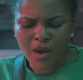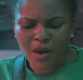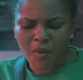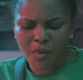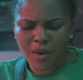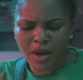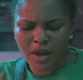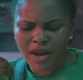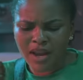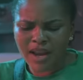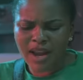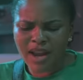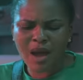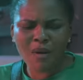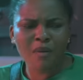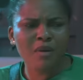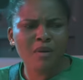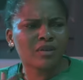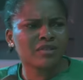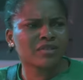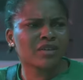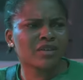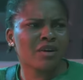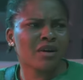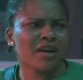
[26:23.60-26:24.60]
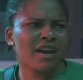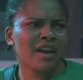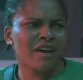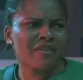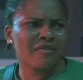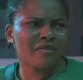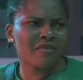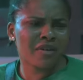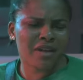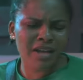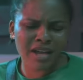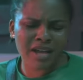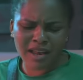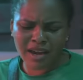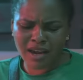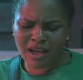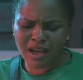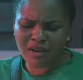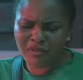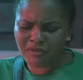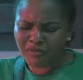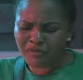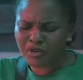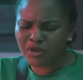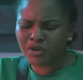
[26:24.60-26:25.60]
Well, then I won't order for you, and
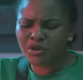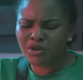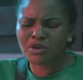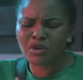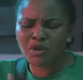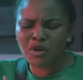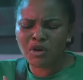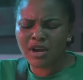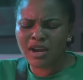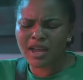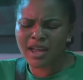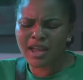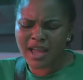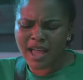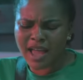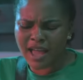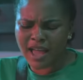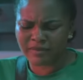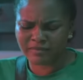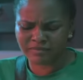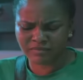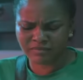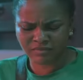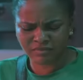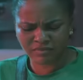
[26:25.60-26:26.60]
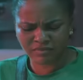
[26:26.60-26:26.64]
I'll put no there yet.